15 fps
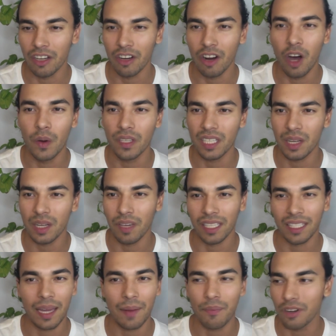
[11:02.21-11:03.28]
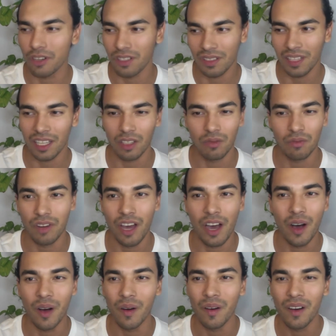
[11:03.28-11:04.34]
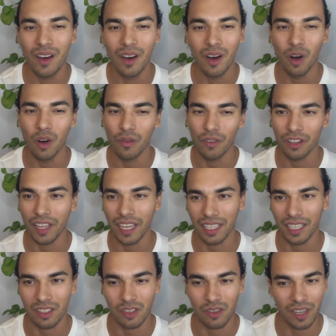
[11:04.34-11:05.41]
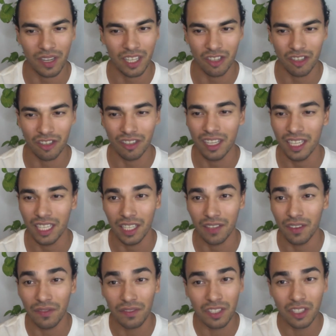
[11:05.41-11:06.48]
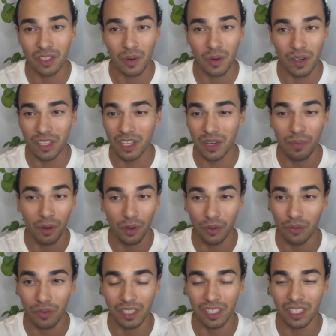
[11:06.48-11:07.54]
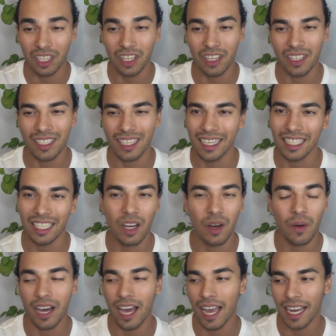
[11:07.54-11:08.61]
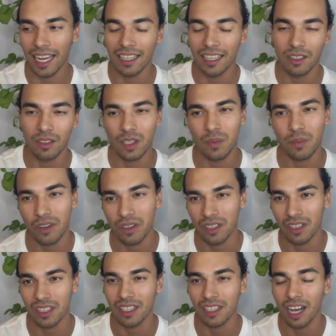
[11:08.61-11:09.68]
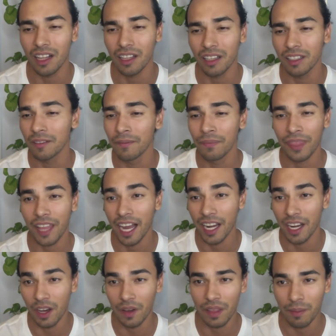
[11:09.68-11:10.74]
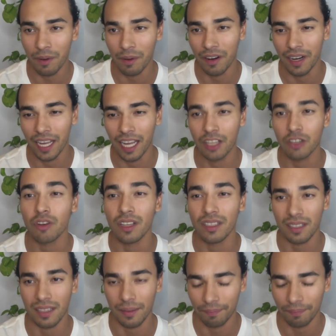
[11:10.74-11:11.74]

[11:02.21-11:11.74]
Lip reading: You're always going to pick that person that you know over like a stranger. Even if the stories are both really good, it's like, you know what? I got to do this person a solid. I know them already. I trust them.